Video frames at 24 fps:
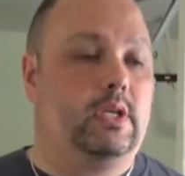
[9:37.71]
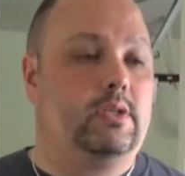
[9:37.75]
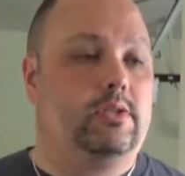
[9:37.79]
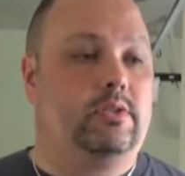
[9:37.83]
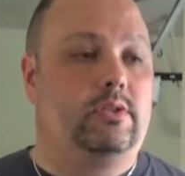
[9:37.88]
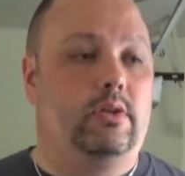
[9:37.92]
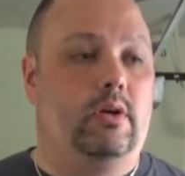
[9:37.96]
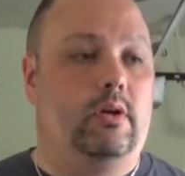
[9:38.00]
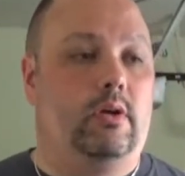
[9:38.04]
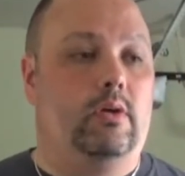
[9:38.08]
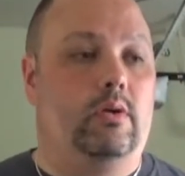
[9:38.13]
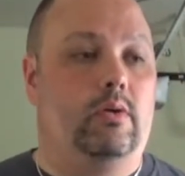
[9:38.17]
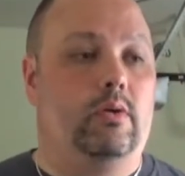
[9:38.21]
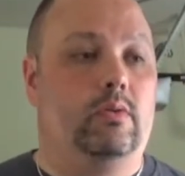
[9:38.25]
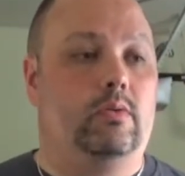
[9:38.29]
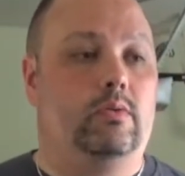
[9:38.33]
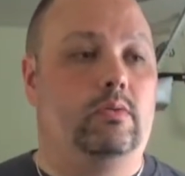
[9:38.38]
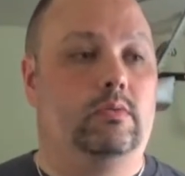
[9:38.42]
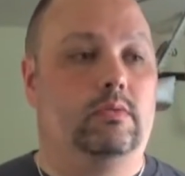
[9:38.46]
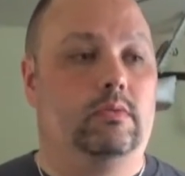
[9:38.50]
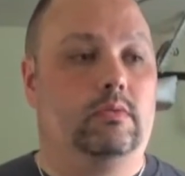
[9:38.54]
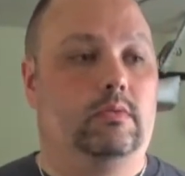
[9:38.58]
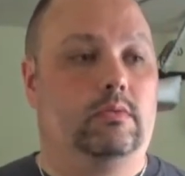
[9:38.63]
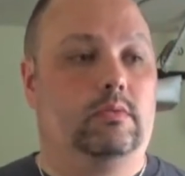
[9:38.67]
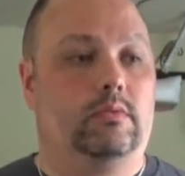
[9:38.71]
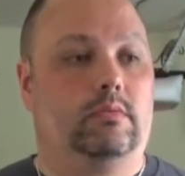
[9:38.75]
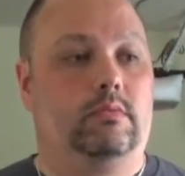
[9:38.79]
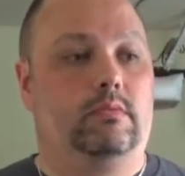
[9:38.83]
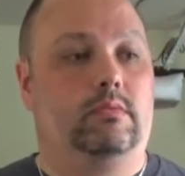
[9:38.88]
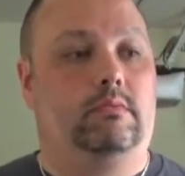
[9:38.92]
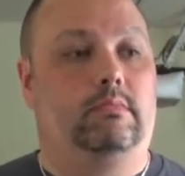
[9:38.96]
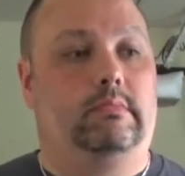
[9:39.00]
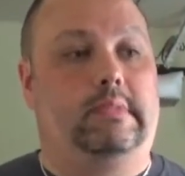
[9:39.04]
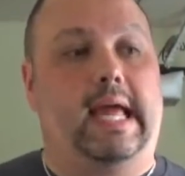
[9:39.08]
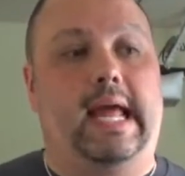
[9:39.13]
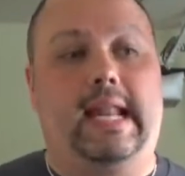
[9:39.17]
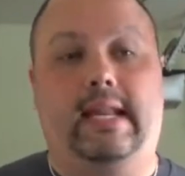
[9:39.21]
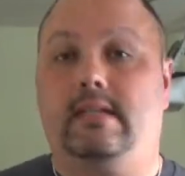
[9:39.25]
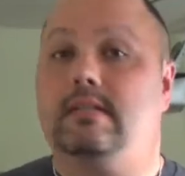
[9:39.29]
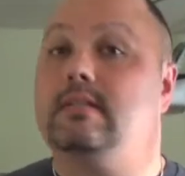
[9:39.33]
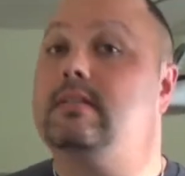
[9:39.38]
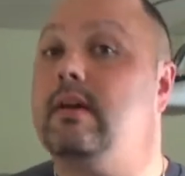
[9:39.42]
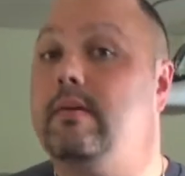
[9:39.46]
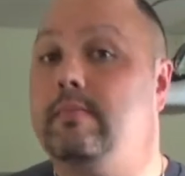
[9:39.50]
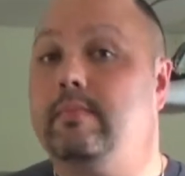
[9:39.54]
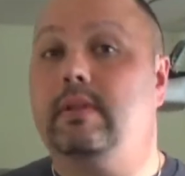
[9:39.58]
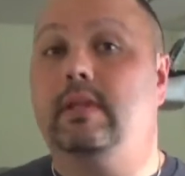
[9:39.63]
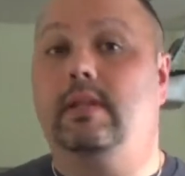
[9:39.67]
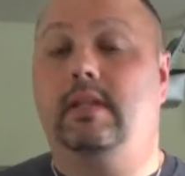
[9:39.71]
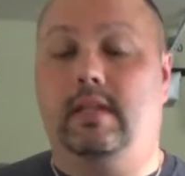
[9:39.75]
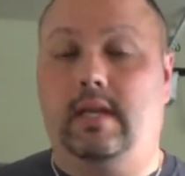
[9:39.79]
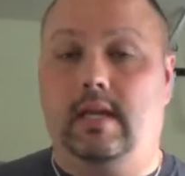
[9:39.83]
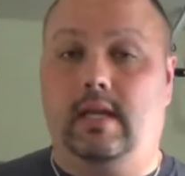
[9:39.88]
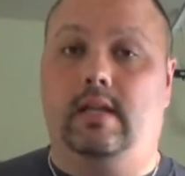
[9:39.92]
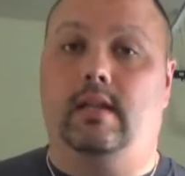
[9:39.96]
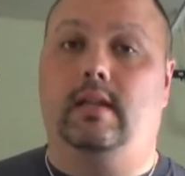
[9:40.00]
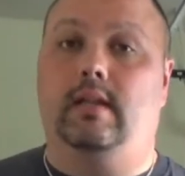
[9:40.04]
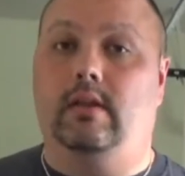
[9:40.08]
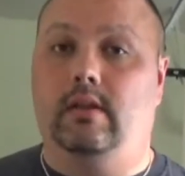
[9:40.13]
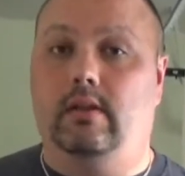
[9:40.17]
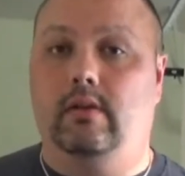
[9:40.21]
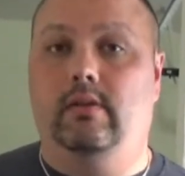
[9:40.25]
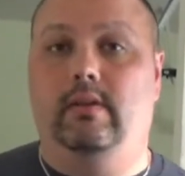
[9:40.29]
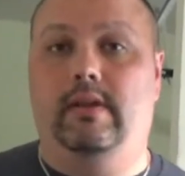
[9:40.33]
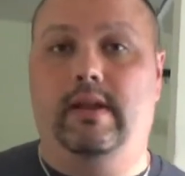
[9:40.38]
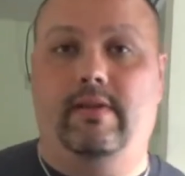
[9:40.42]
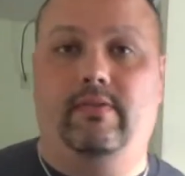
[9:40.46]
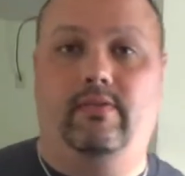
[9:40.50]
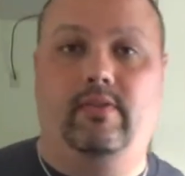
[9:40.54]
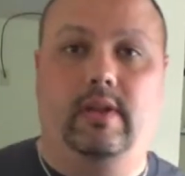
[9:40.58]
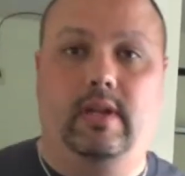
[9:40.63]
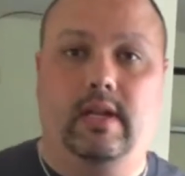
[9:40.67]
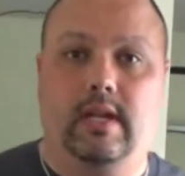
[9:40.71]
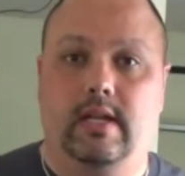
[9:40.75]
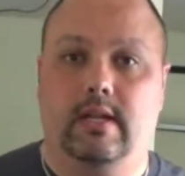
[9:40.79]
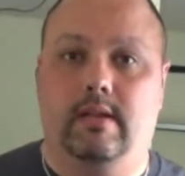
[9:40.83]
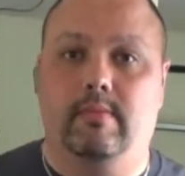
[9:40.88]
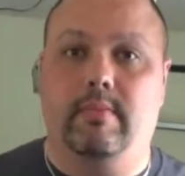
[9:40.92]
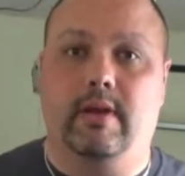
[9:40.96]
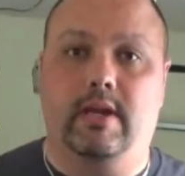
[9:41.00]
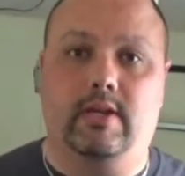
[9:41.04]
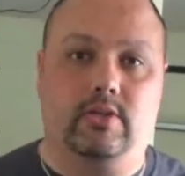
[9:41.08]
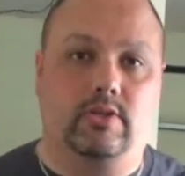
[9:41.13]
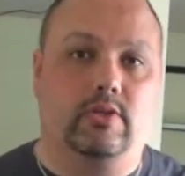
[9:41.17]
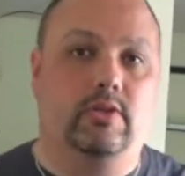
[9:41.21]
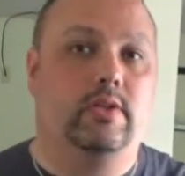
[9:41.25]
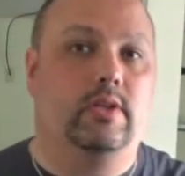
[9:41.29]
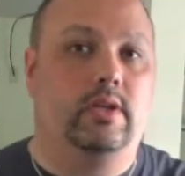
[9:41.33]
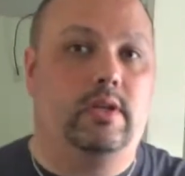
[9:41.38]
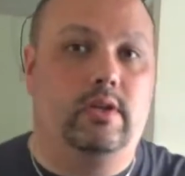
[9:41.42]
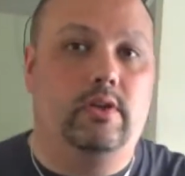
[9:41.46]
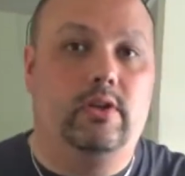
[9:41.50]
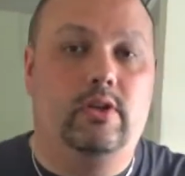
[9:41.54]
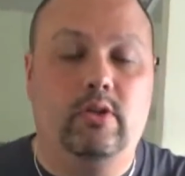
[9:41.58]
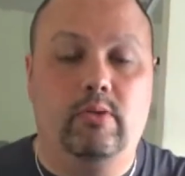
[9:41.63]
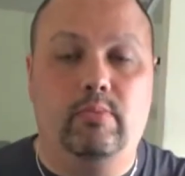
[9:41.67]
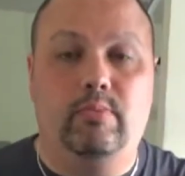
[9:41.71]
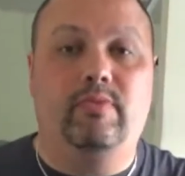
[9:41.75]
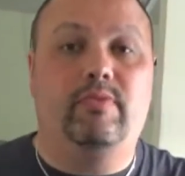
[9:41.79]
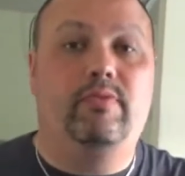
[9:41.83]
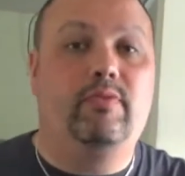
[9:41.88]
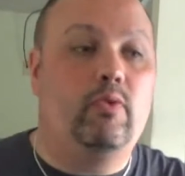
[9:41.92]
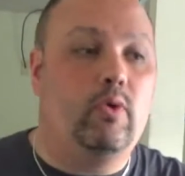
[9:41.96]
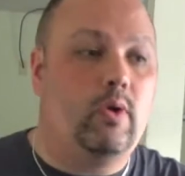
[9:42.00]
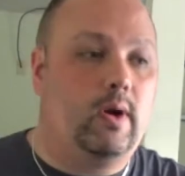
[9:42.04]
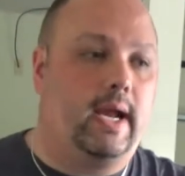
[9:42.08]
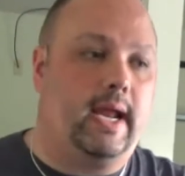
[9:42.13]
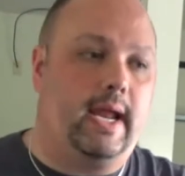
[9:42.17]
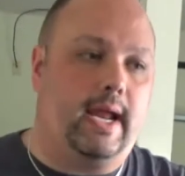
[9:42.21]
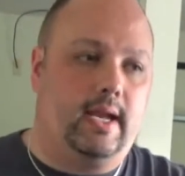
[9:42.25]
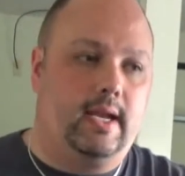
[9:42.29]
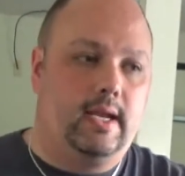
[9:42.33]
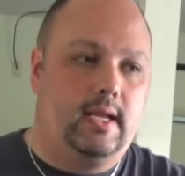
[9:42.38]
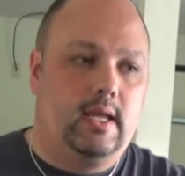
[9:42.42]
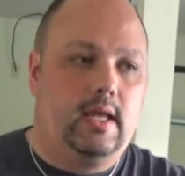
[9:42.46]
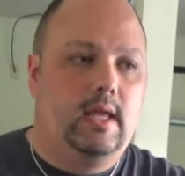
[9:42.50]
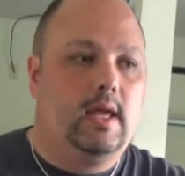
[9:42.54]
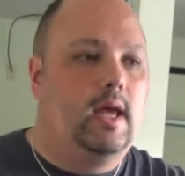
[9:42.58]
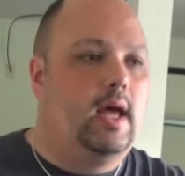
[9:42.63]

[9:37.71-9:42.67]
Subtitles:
so that is something that you definitely need to make sure that you do beforehand.